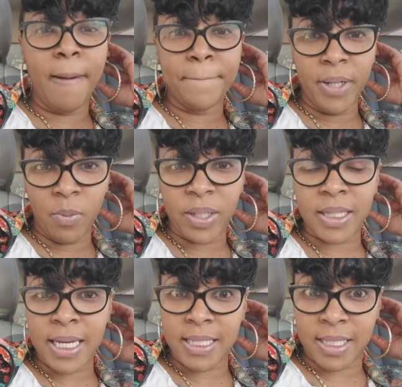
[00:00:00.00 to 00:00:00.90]
But when
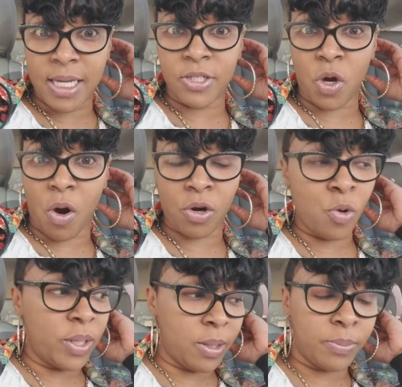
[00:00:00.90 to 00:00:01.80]
things get dark
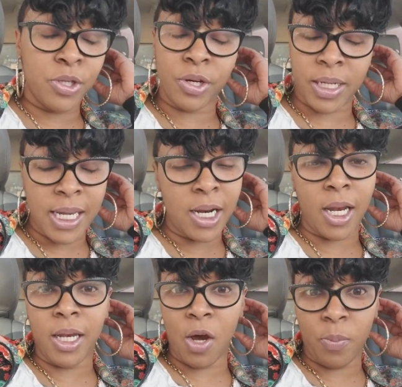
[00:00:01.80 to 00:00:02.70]
or when the, you're in a
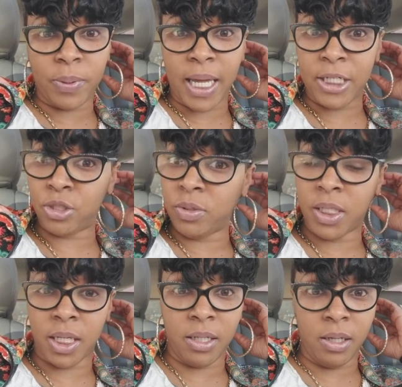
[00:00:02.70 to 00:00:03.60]
low place, you're
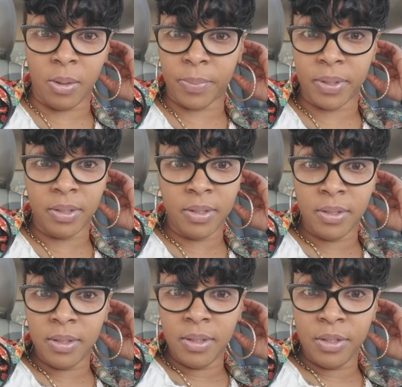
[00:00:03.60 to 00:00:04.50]
looking up.
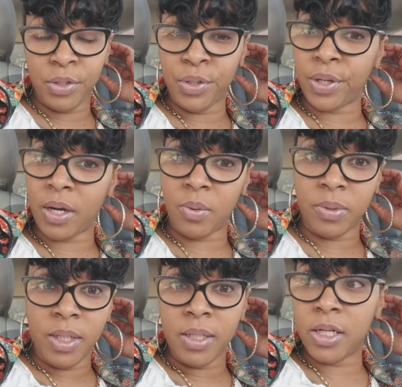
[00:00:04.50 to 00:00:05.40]
You know,
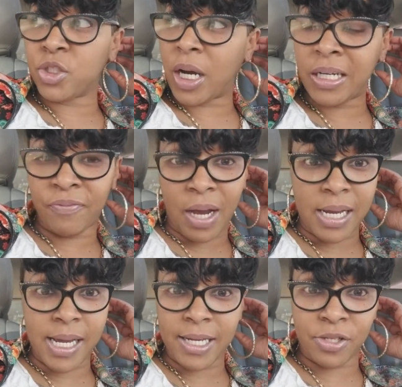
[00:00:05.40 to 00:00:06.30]
you're trying to
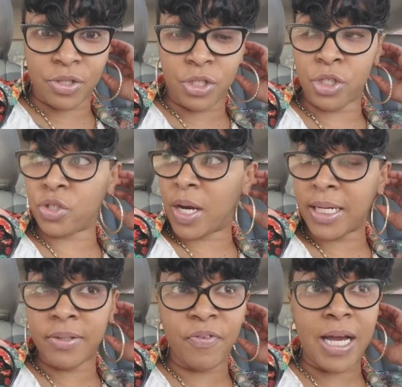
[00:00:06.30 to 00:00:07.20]
find answers. You're
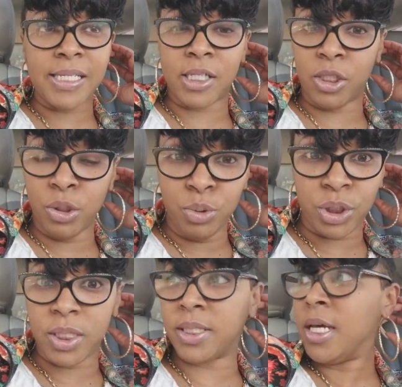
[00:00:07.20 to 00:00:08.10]
trying to find
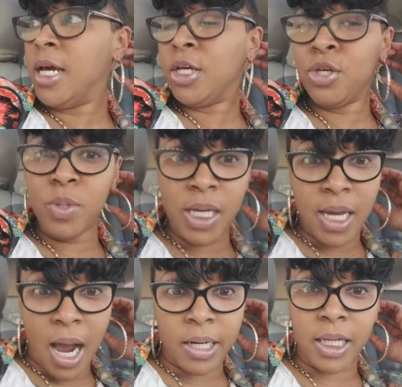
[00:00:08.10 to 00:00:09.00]
solutions. You need
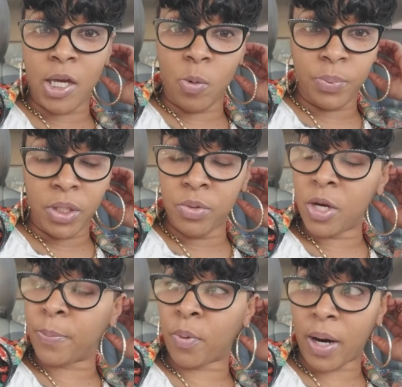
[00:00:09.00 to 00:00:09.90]
God to help you.
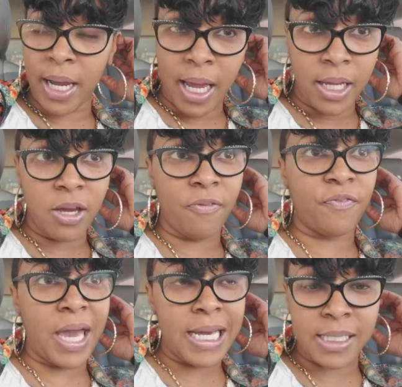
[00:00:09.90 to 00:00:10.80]
You're praying. You're
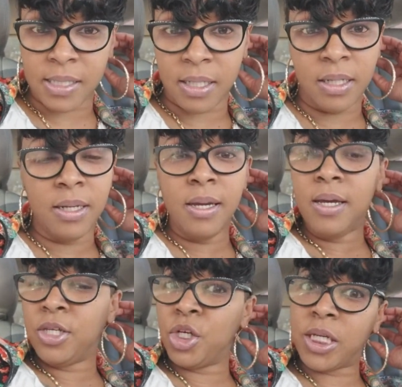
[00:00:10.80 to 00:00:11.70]
fasting.
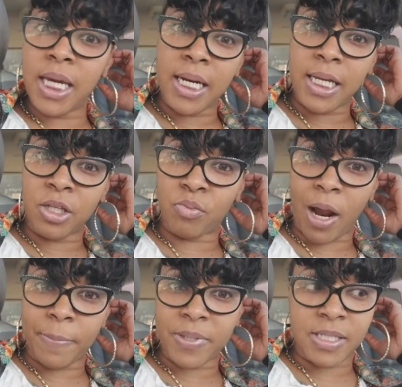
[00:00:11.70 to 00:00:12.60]
You're getting in the
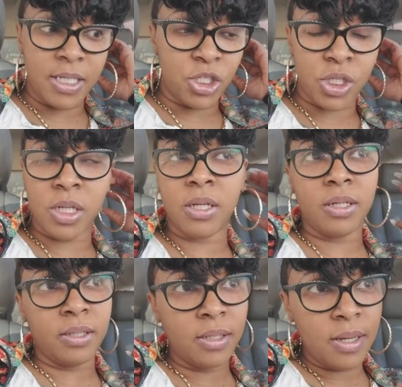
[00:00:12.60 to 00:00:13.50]
right position.
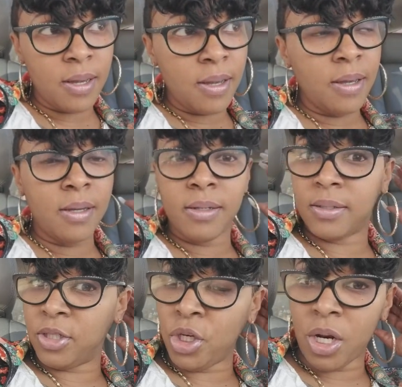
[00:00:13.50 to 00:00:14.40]

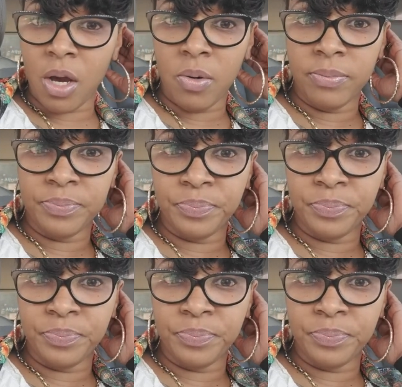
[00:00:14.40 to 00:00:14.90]
You know,